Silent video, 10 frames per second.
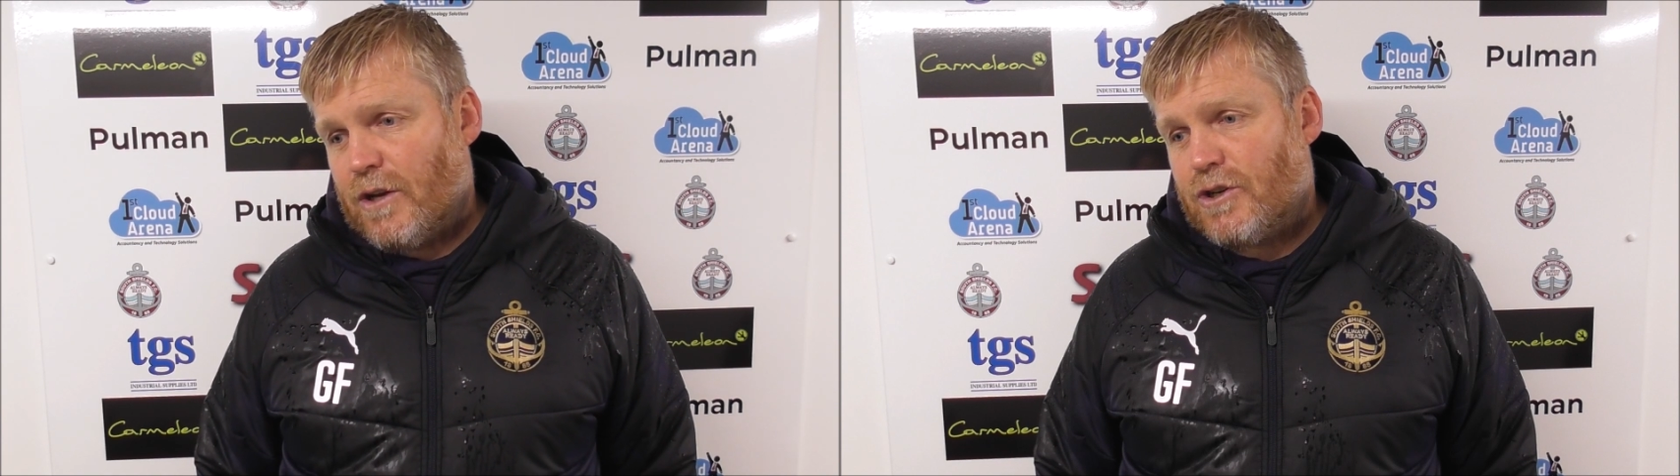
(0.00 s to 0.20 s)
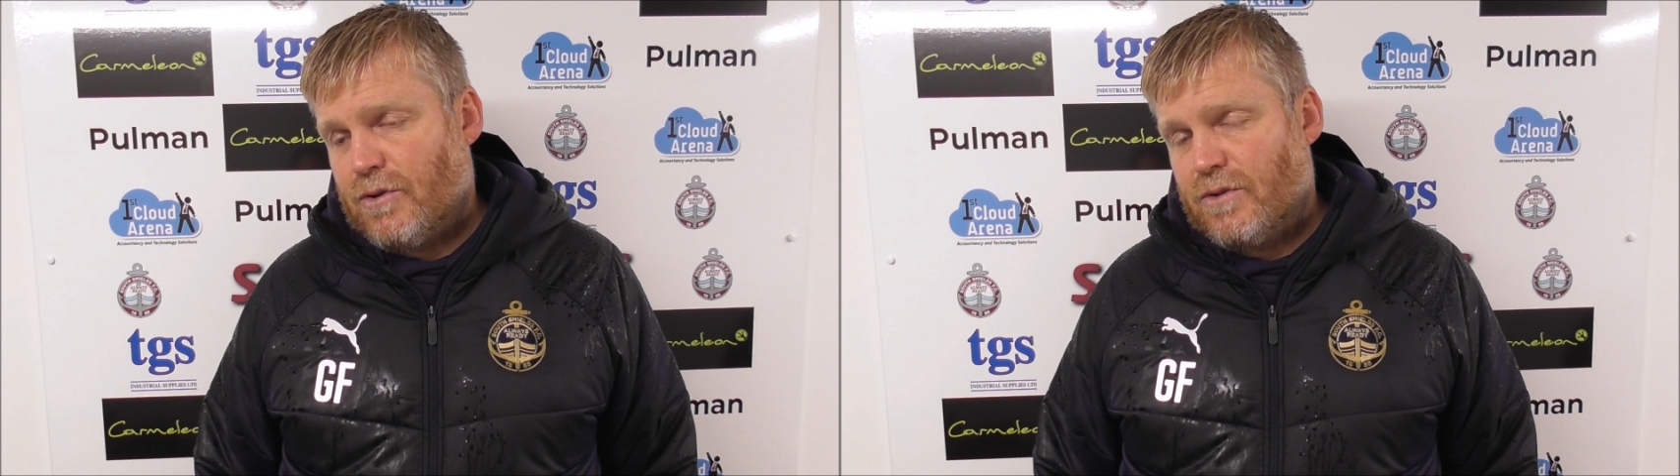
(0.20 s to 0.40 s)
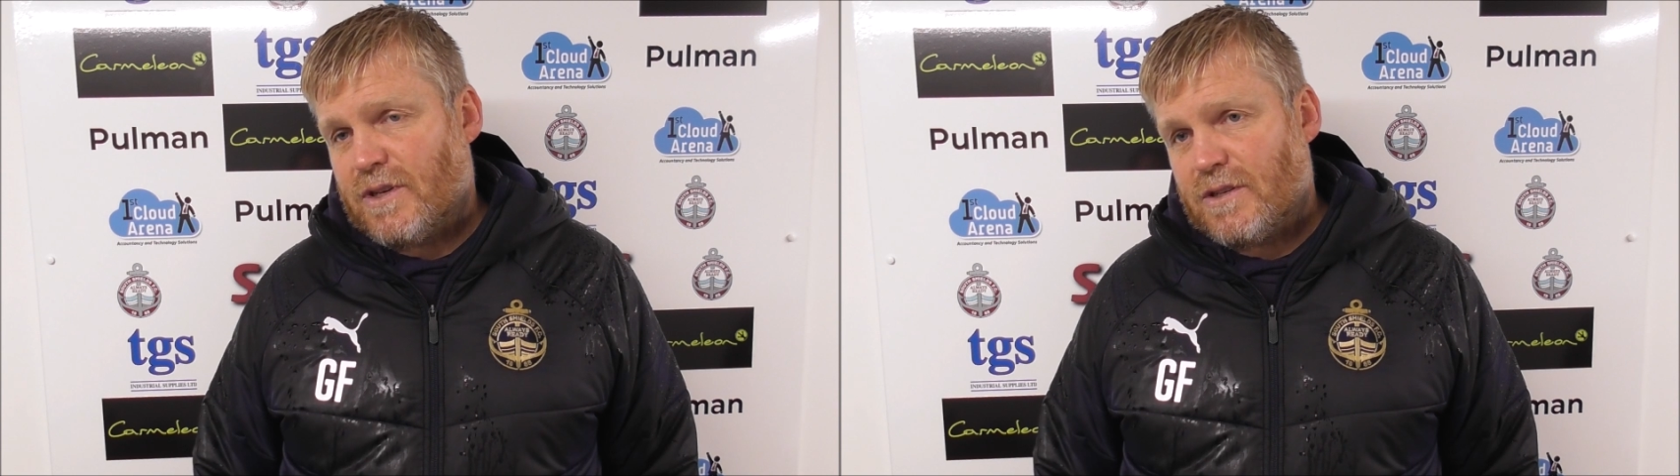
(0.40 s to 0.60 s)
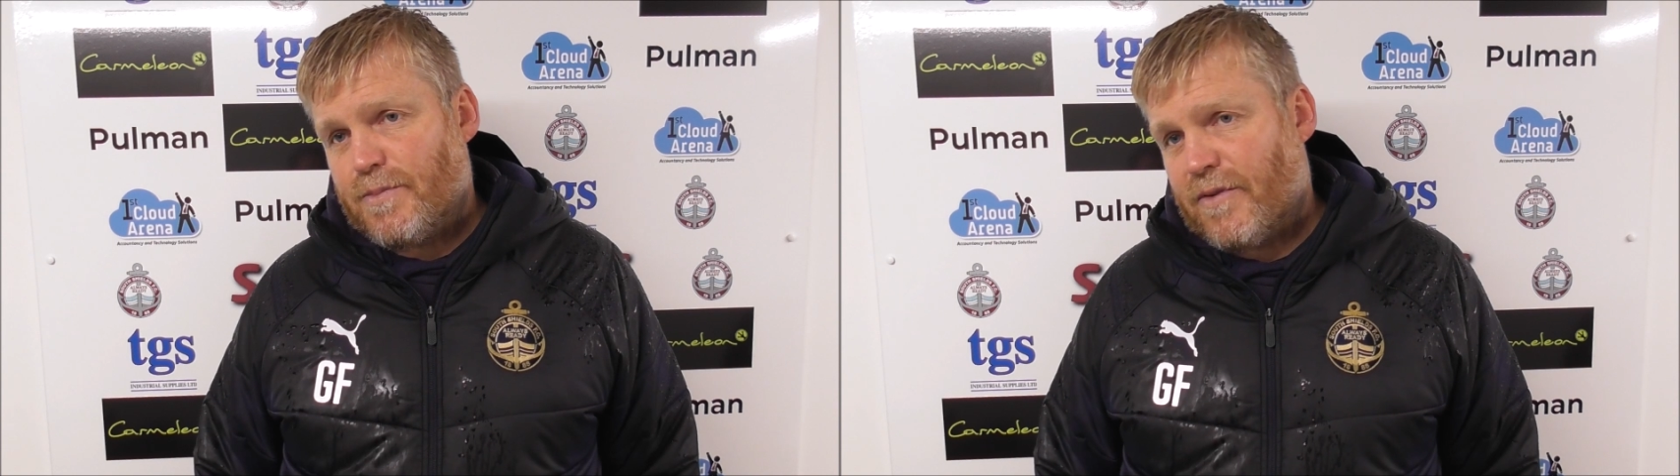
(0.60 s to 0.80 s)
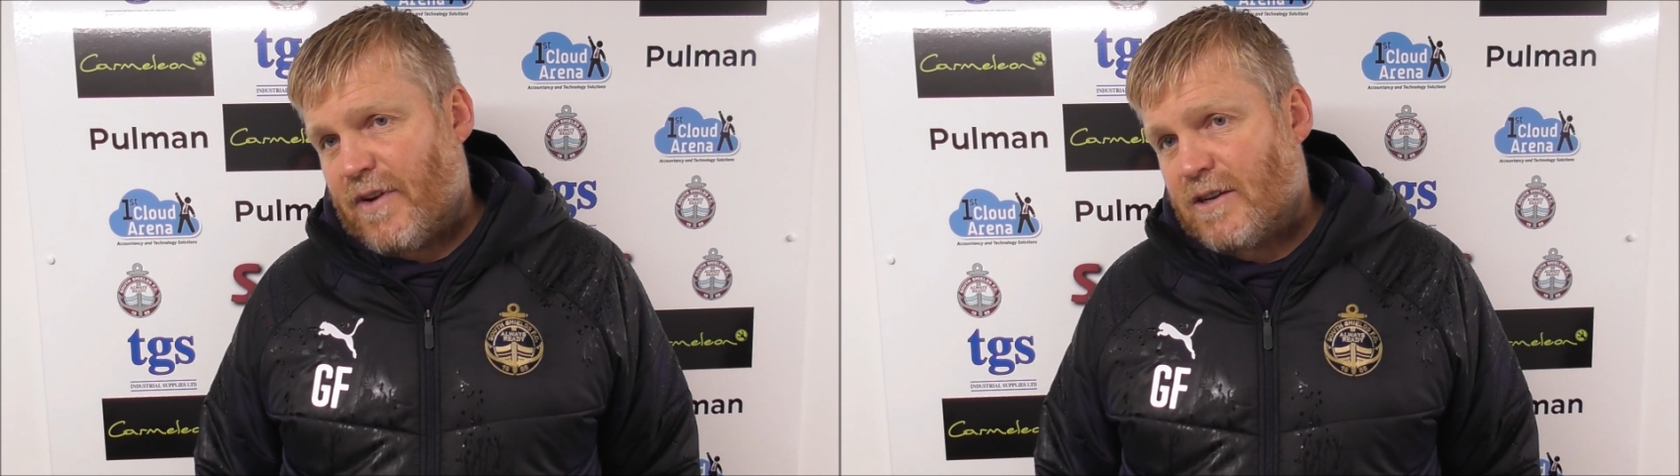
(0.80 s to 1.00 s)
it shows is
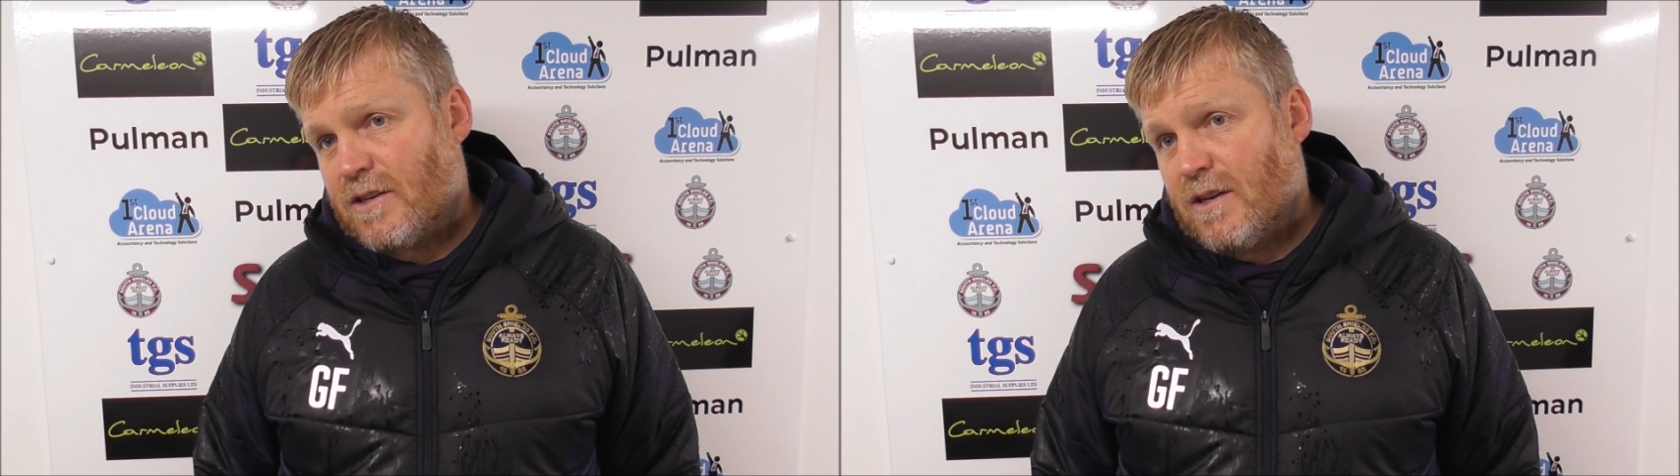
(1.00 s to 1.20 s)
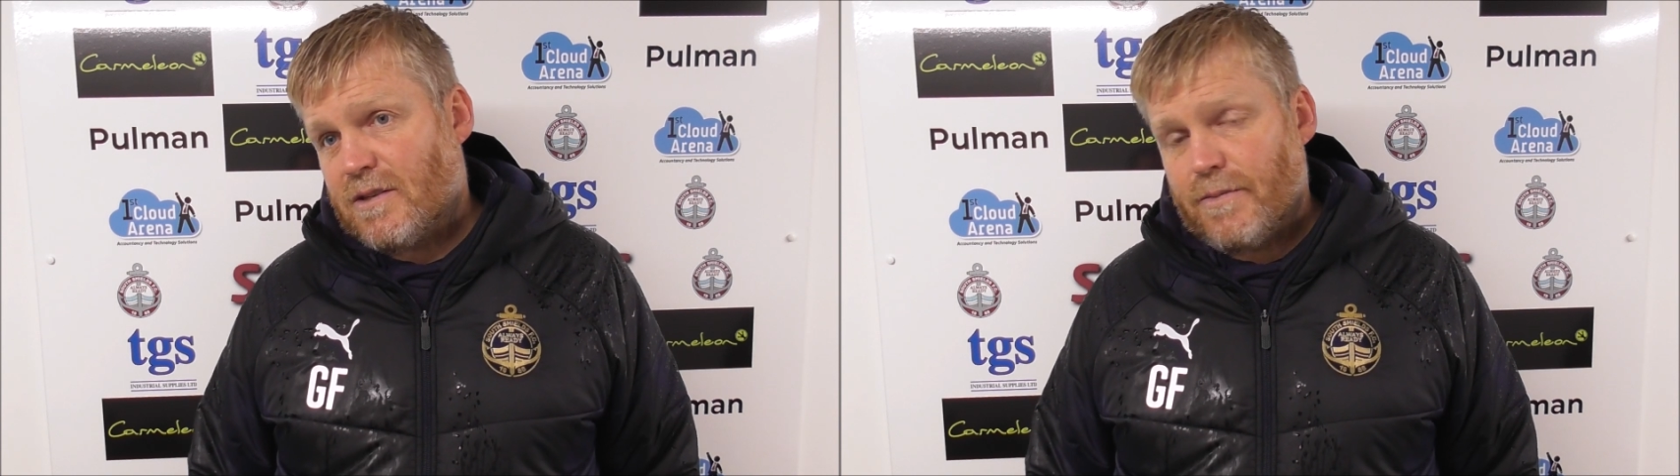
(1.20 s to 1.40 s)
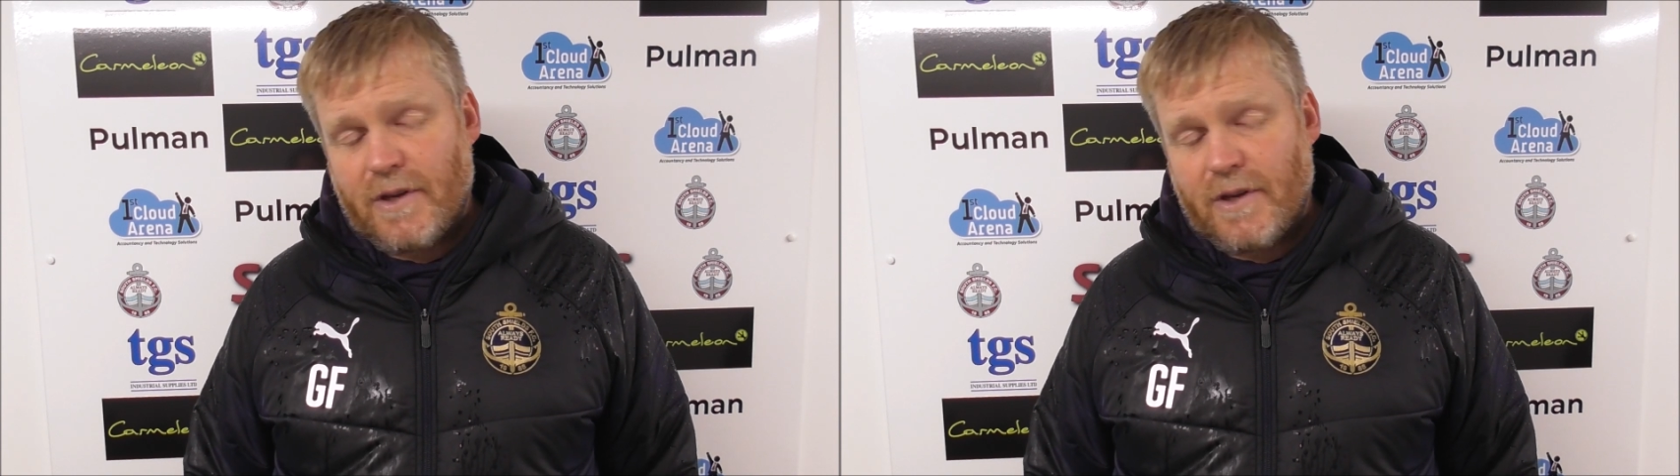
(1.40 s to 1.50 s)
professionalism,